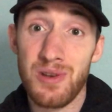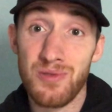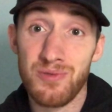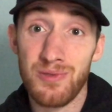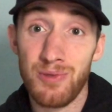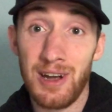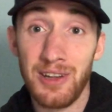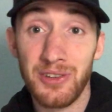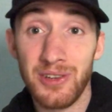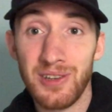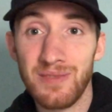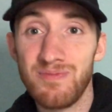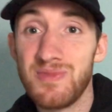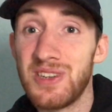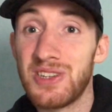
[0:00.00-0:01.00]
over Wilder,
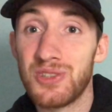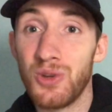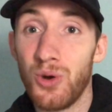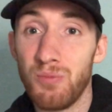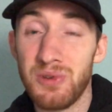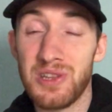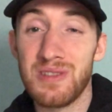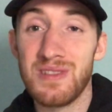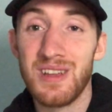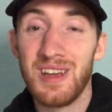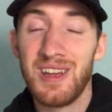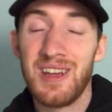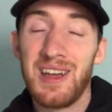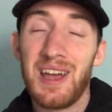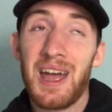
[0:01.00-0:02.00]
he's not been.
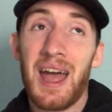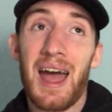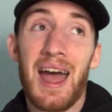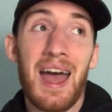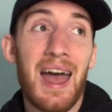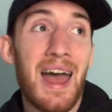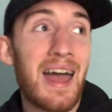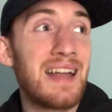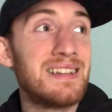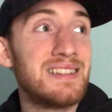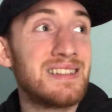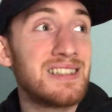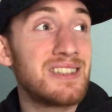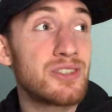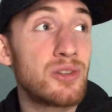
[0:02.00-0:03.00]
And
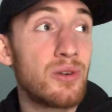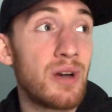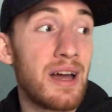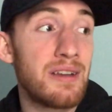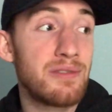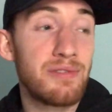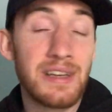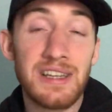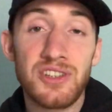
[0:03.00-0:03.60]
he's not had a fight